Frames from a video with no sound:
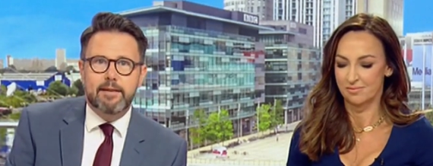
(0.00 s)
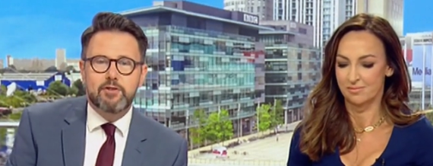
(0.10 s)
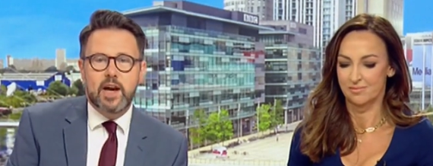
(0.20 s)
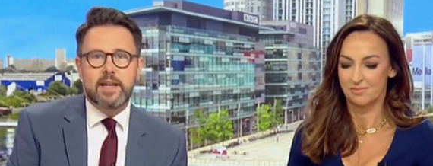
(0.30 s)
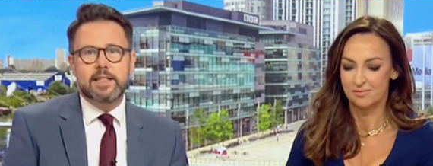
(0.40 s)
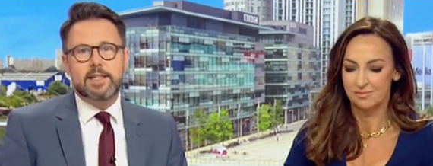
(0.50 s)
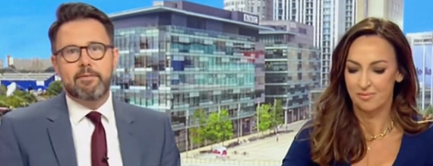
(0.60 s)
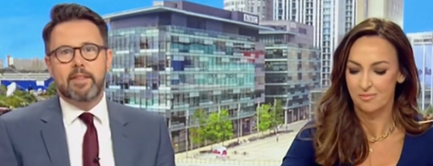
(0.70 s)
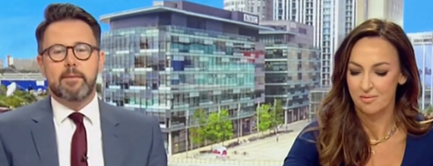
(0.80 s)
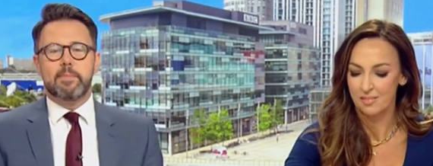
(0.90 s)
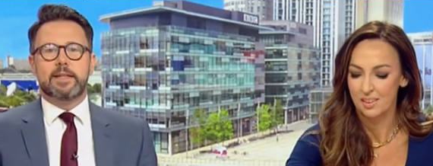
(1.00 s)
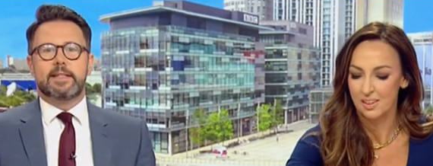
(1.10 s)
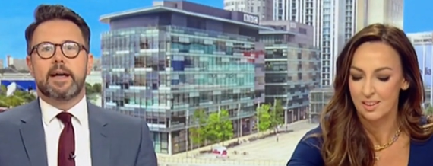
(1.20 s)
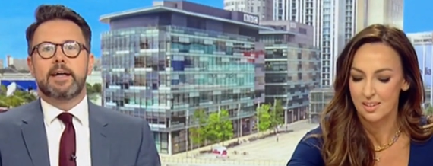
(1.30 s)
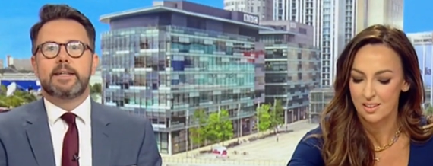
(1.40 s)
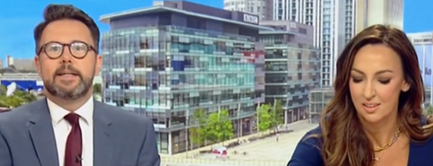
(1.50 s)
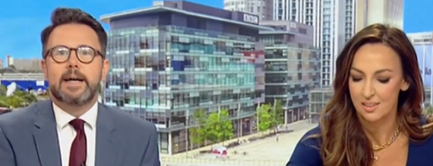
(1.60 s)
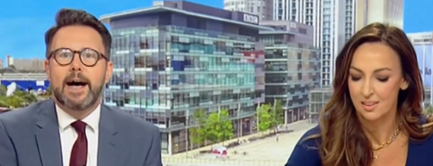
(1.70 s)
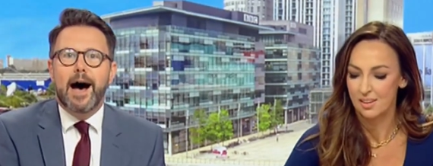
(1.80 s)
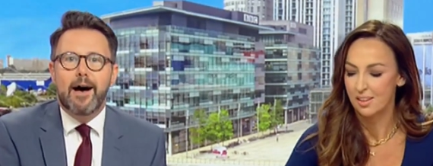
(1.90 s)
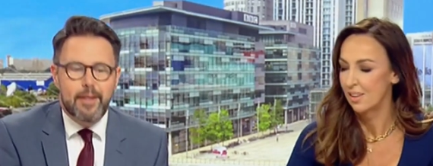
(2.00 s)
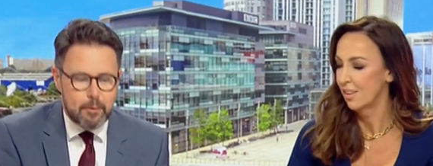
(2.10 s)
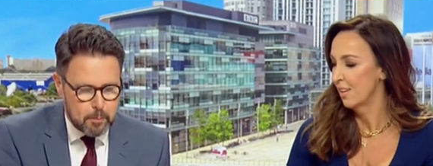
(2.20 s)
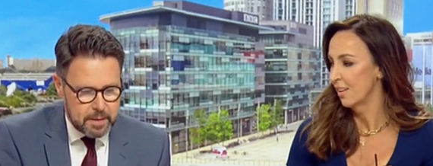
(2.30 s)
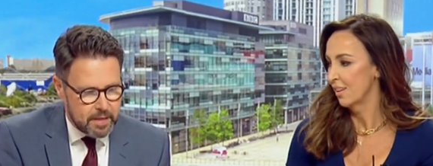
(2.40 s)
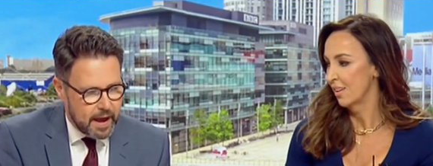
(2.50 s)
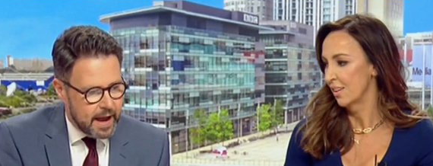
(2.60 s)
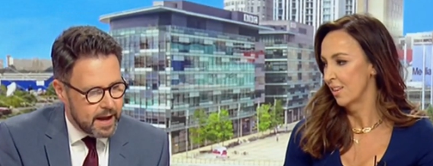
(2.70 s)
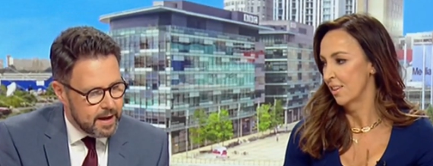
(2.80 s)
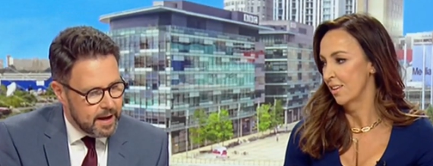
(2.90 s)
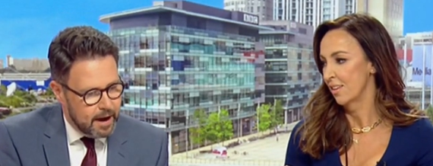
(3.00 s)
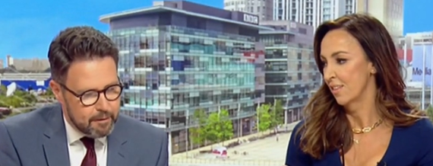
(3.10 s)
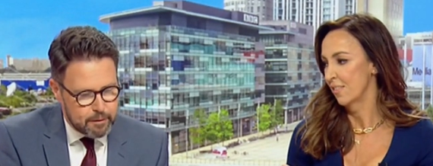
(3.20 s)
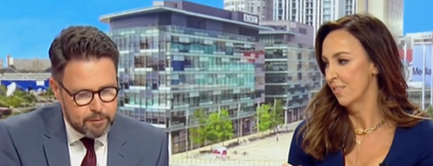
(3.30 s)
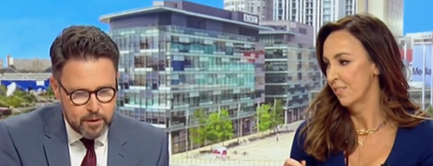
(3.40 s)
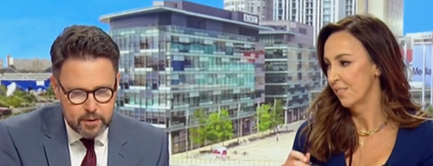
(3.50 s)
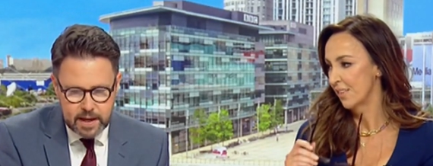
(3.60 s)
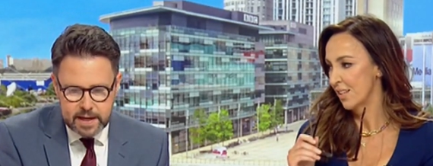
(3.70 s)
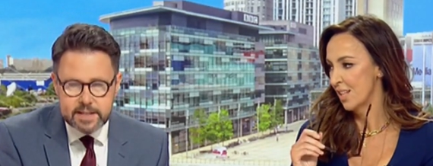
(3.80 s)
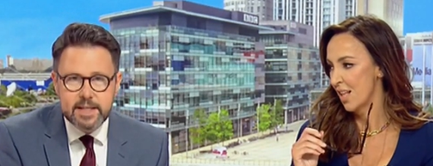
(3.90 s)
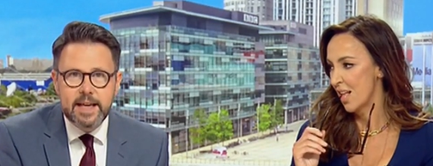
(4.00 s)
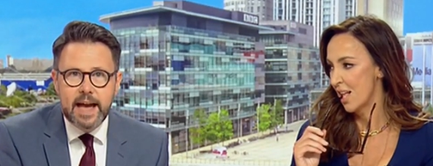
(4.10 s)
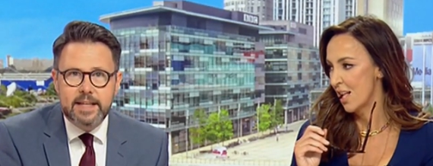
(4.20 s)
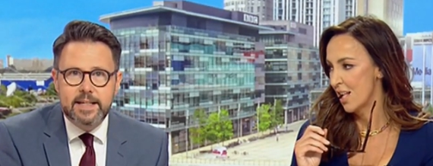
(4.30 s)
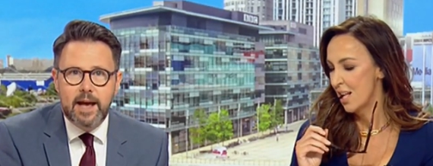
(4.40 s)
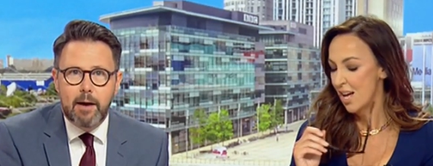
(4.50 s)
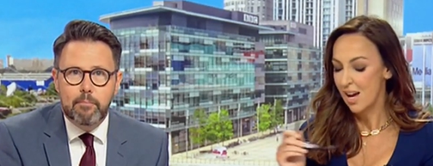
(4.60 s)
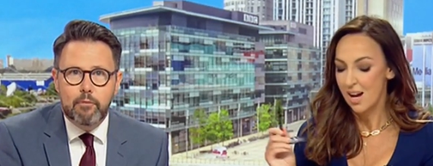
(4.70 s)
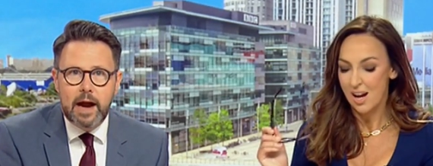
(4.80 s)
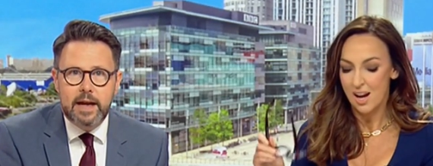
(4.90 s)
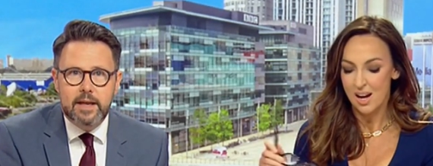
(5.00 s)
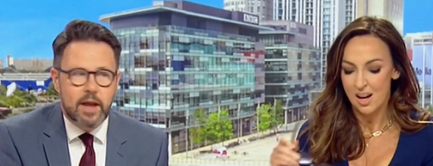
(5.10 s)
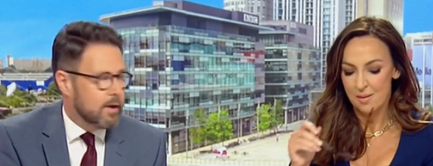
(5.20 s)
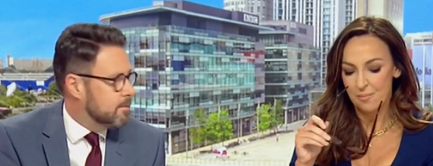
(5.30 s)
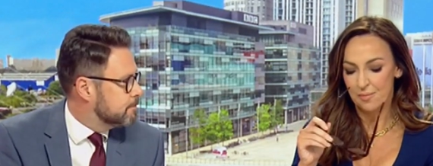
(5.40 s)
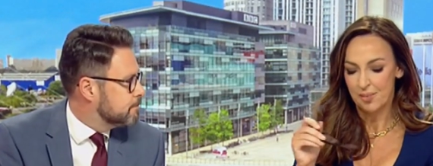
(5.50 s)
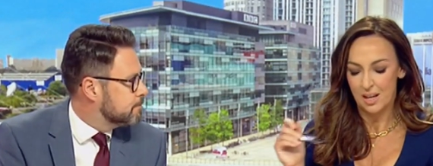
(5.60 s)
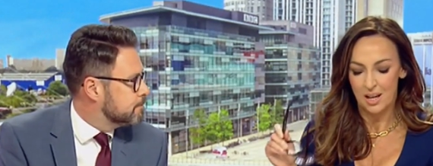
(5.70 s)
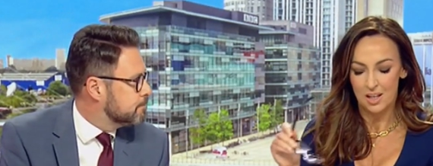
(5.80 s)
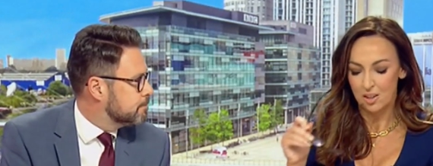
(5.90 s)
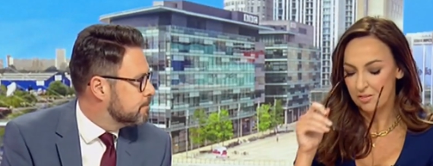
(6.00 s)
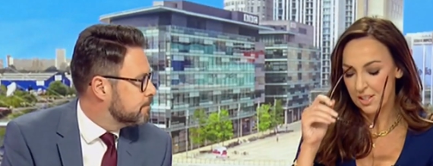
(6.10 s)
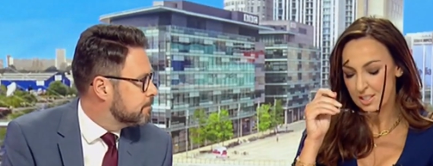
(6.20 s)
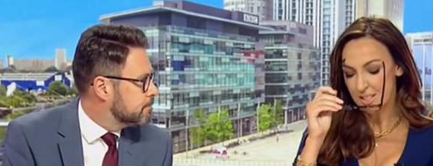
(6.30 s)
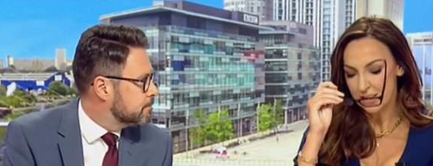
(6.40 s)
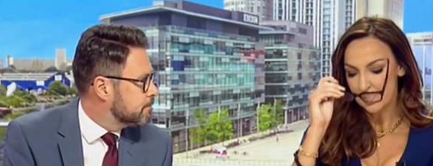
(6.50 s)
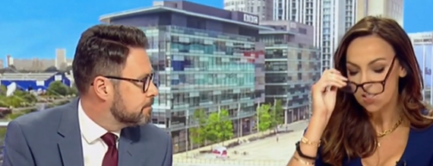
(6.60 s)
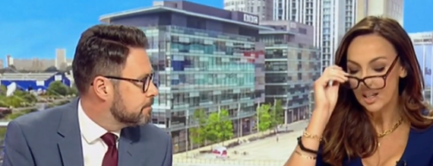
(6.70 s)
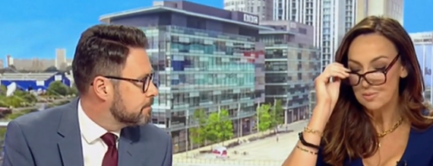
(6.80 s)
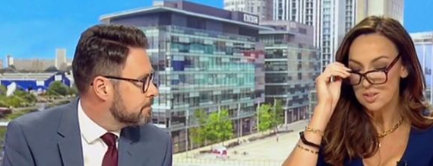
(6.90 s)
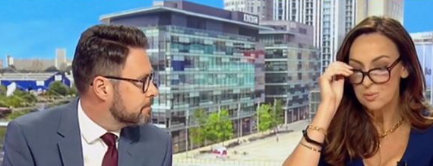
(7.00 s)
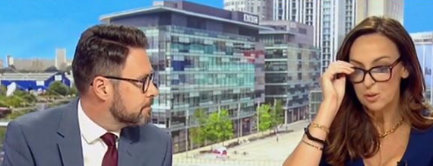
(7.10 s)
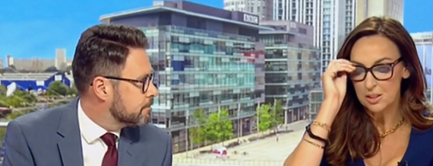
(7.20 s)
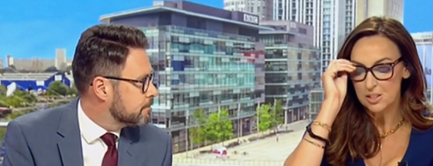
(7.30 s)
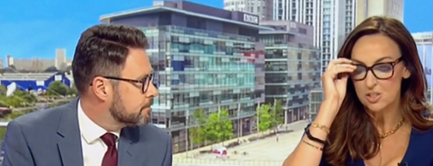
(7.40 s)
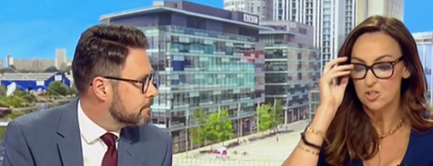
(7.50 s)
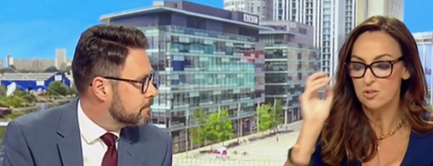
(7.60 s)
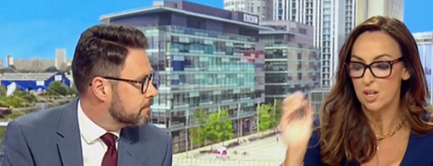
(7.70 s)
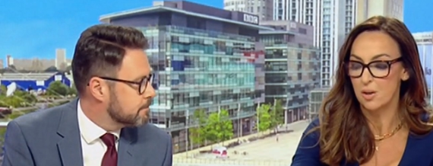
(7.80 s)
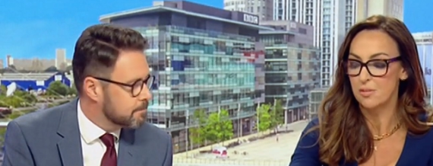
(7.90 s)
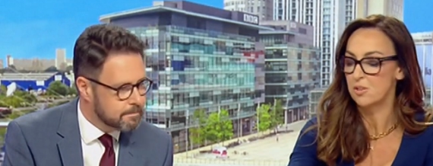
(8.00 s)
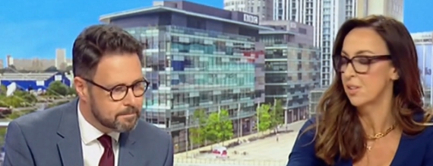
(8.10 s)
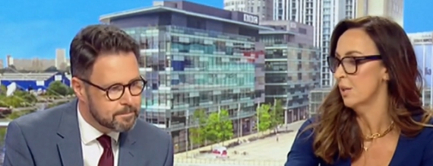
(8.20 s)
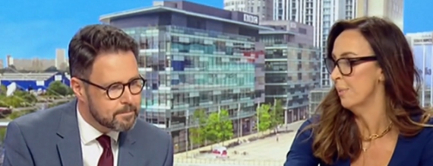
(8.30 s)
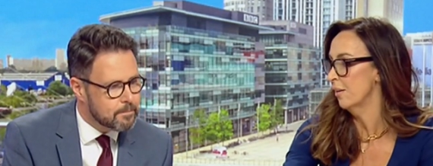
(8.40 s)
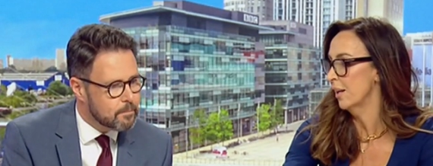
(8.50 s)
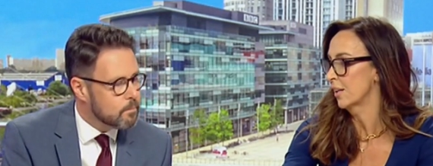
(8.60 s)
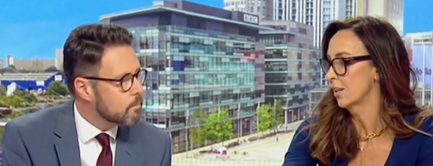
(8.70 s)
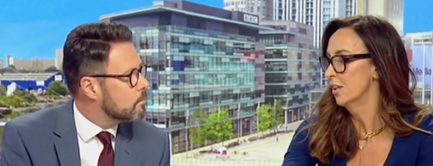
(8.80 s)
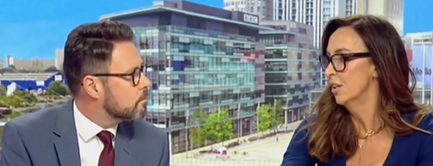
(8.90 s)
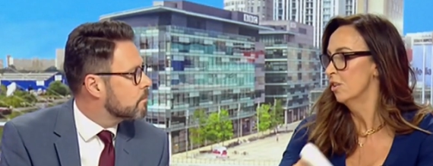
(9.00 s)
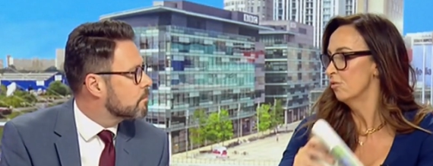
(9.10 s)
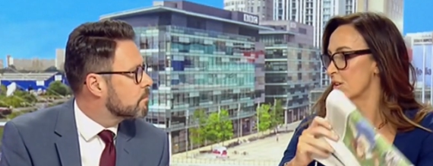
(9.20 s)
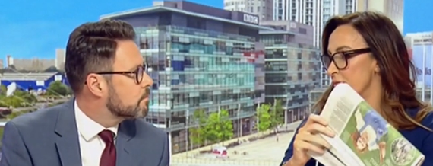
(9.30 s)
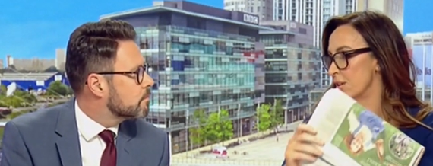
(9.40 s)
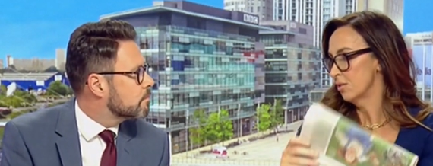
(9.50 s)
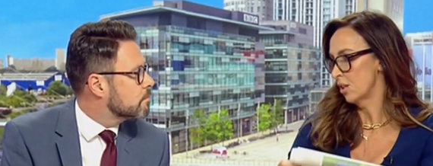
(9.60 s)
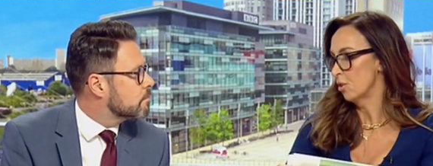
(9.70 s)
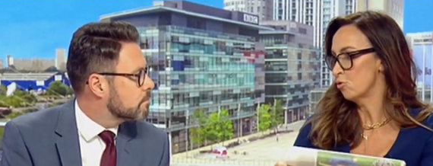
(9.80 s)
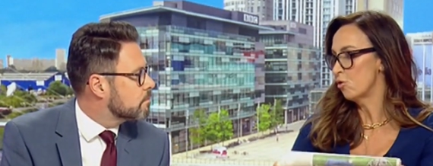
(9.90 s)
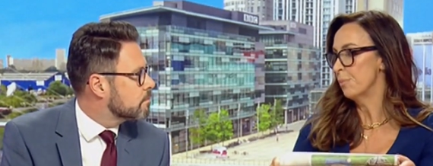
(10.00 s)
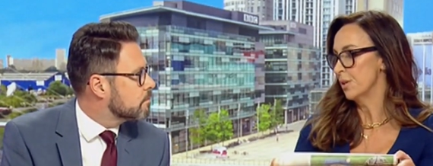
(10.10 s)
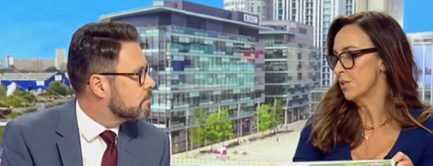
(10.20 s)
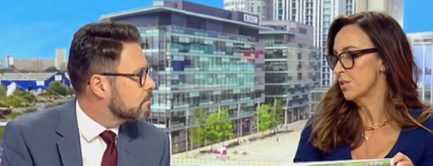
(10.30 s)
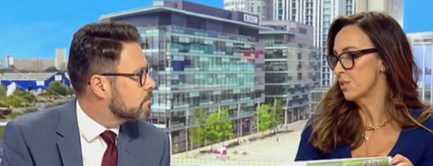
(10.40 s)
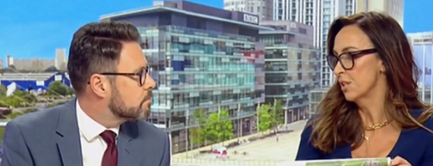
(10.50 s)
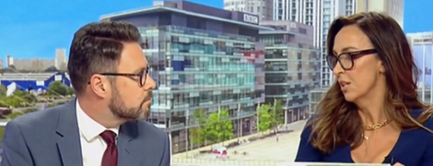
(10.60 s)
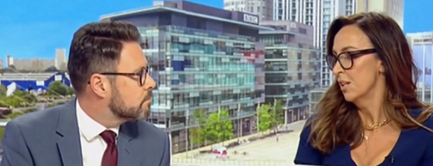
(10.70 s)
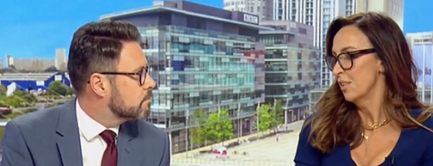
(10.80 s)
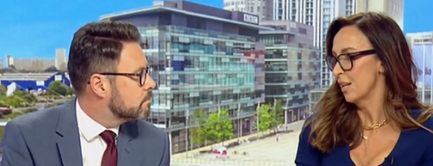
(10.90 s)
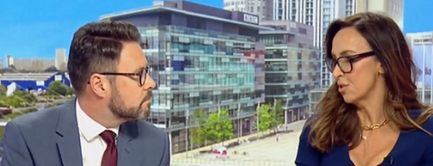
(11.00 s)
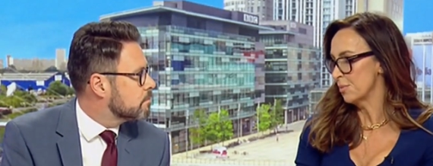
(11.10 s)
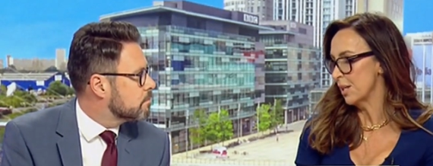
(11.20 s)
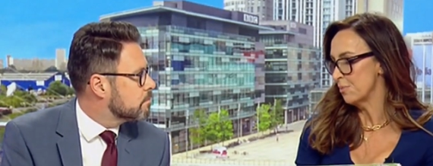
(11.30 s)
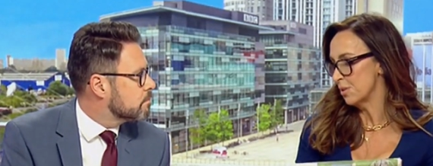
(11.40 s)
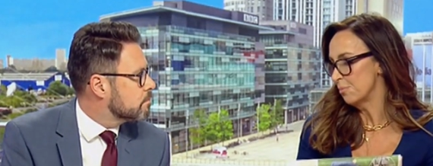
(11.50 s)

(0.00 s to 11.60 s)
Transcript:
Speaker 1: They've changed, haven't they? But uh, uh, they will be there uh, for a few days yet to come, brand new. Um,
Speaker 2: I love this. This is in the Times this morning. Did you know? If you think about like rock and roll stars, drummers, mm. they're sometimes the